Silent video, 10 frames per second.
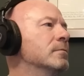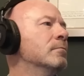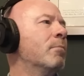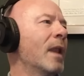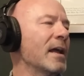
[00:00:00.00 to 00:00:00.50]

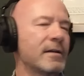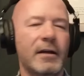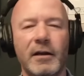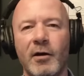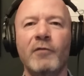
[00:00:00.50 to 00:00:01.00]

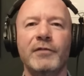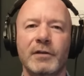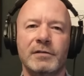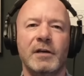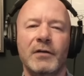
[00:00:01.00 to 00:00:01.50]
blindingly
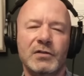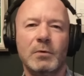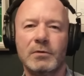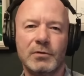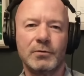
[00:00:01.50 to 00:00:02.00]
obvious that if
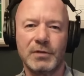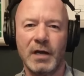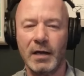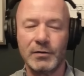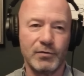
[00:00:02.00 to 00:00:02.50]
someone scores a
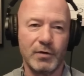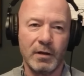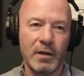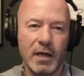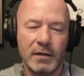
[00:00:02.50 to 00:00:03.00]
hat trick,
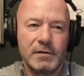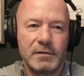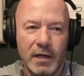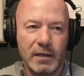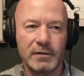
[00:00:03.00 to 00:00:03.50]
then
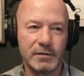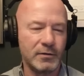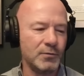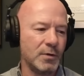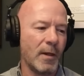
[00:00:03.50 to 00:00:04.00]
that's that's
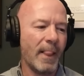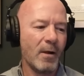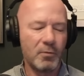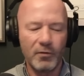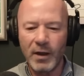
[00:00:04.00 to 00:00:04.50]
who you.
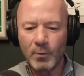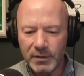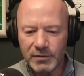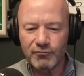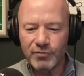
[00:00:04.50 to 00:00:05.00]
But then when
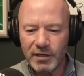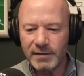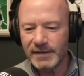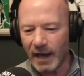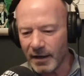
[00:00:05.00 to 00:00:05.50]
it's a really
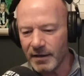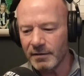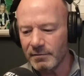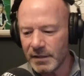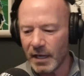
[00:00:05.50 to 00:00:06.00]
tight
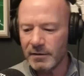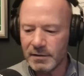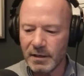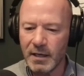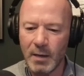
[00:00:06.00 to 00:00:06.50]

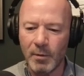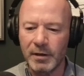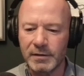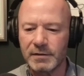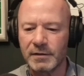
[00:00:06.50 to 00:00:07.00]
intense game, and
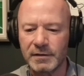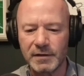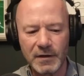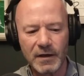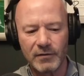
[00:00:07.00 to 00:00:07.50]
it's
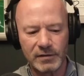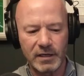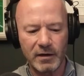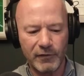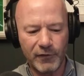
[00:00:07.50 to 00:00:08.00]
there's there's
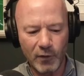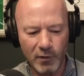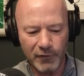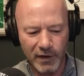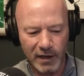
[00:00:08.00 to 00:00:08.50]
like four
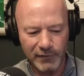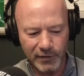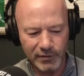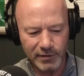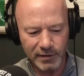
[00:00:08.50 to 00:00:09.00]
or five
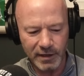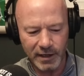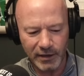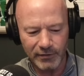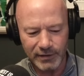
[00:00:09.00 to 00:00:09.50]
can
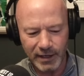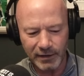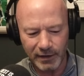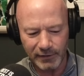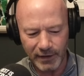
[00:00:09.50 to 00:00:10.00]
uh, can get
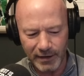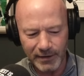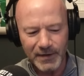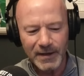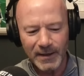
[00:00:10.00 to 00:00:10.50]
it,
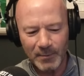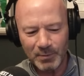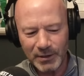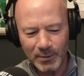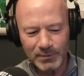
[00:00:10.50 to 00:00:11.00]
then it
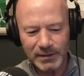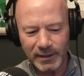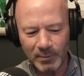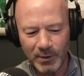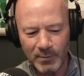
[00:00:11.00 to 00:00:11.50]
becomes a
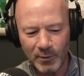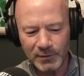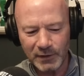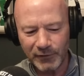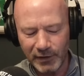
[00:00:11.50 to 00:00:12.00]
little bit more
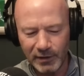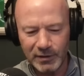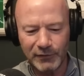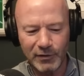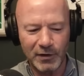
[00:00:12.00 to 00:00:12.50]
difficult.
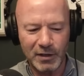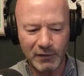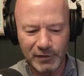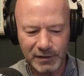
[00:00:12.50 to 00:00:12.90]
You've got to give your